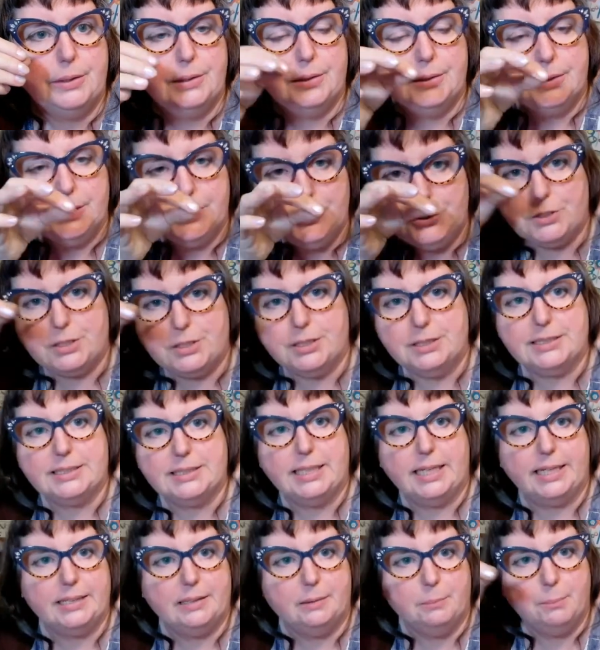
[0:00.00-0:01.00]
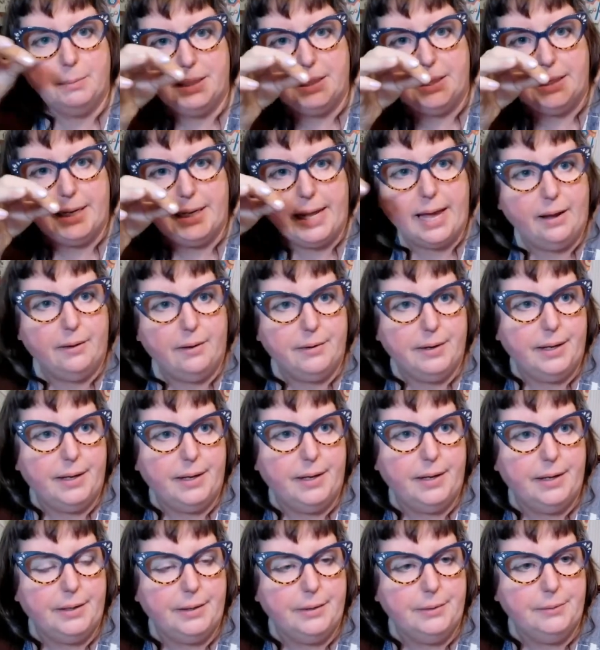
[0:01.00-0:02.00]
that you can slide them in and out
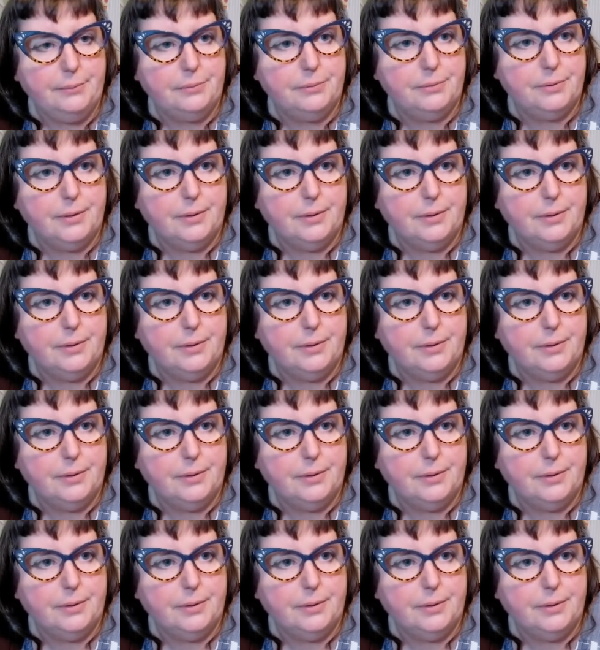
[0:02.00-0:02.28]
of.